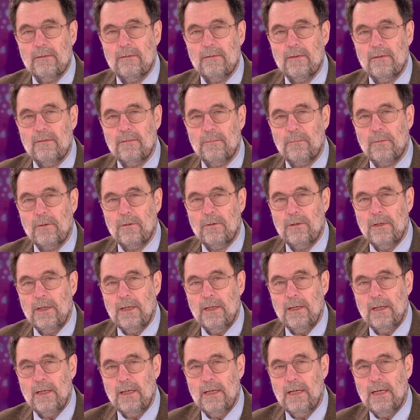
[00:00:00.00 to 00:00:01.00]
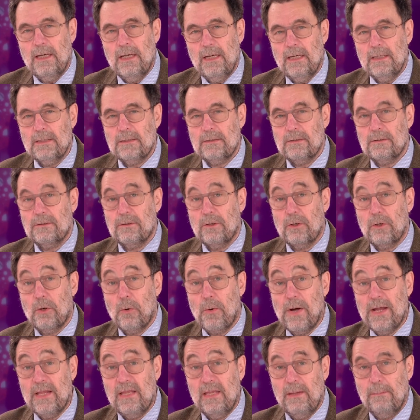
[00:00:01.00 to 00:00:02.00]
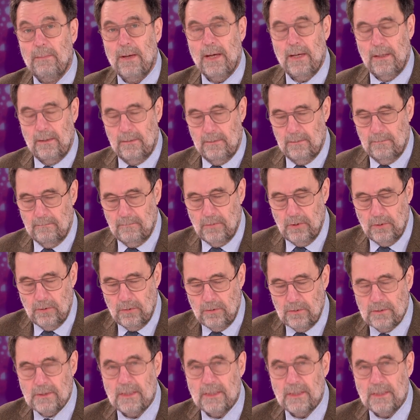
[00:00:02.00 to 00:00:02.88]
this morning is the Great Debate. You know